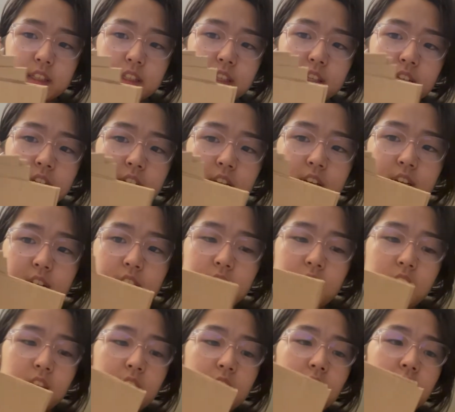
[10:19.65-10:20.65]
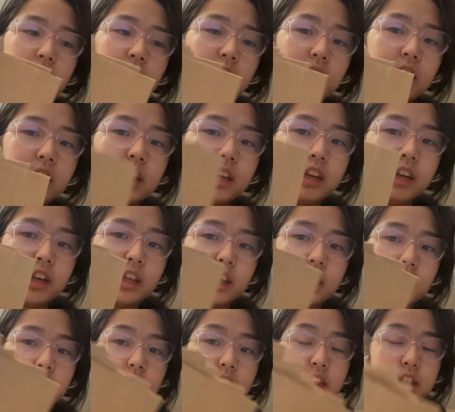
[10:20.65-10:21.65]
And in
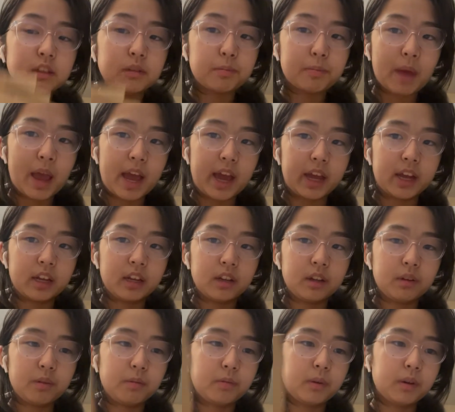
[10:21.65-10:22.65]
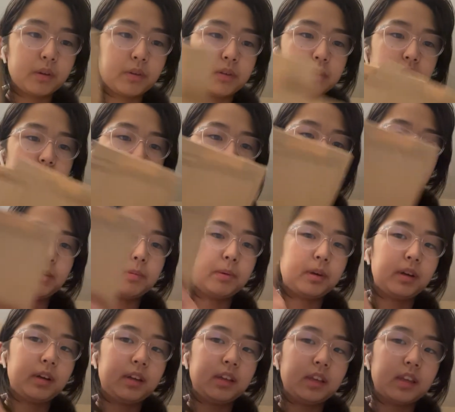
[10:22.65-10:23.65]
each bag, we're going to be
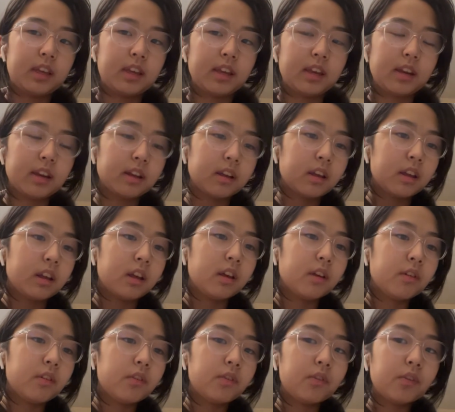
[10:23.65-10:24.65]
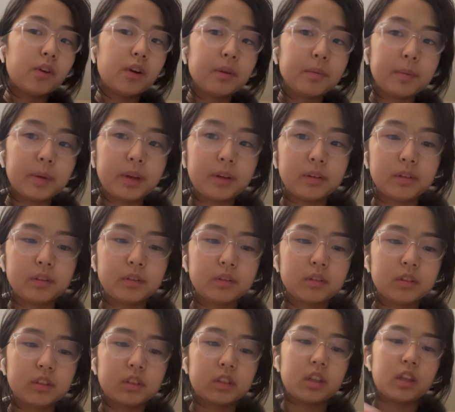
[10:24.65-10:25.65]
putting in 4
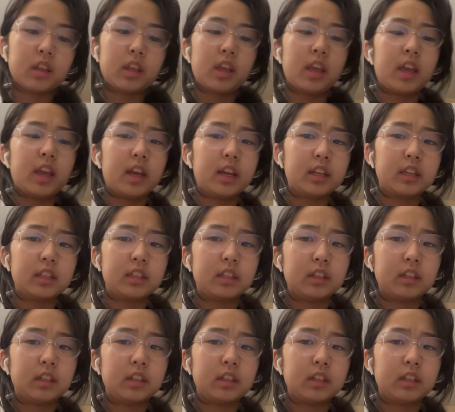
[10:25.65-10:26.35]
bows and